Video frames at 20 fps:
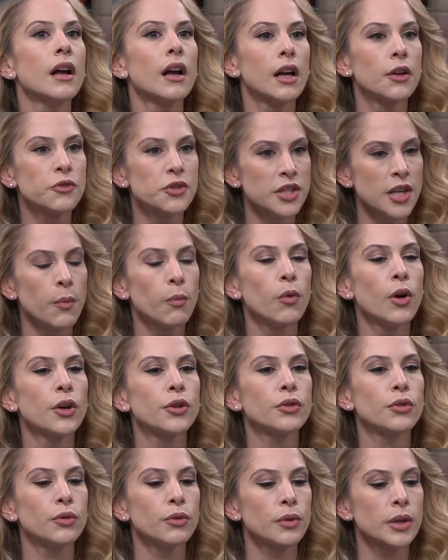of
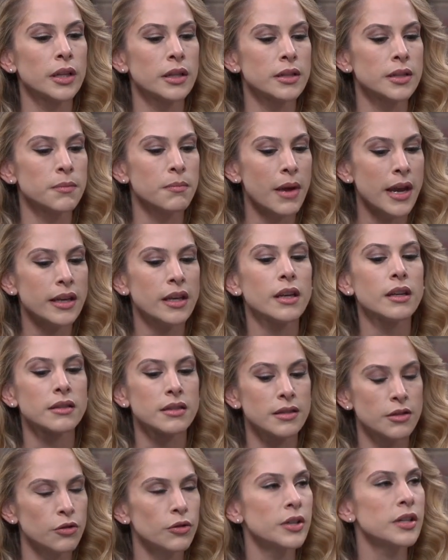someone who is making a
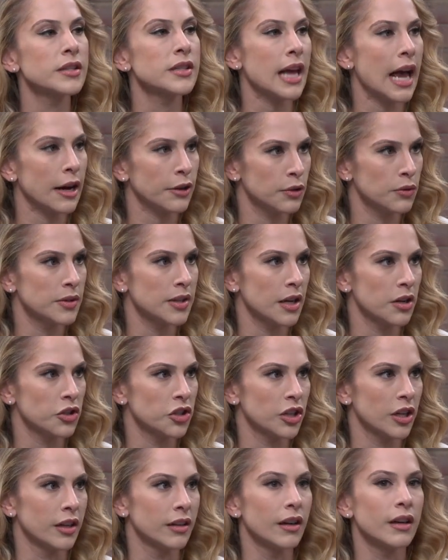serious
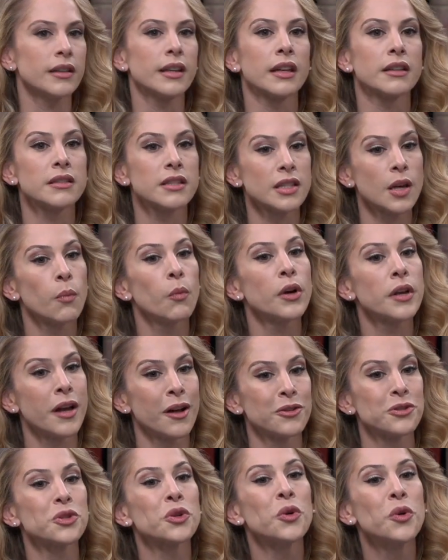accusation against yeah. someone
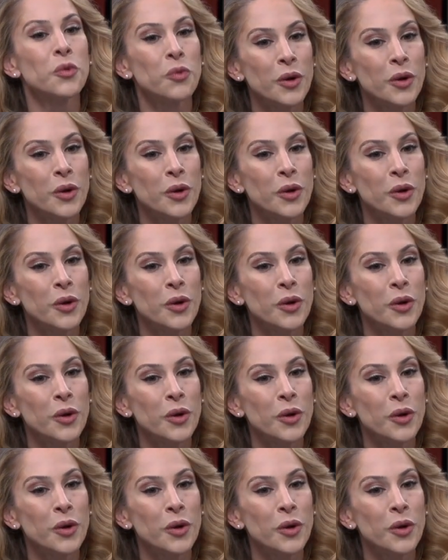else who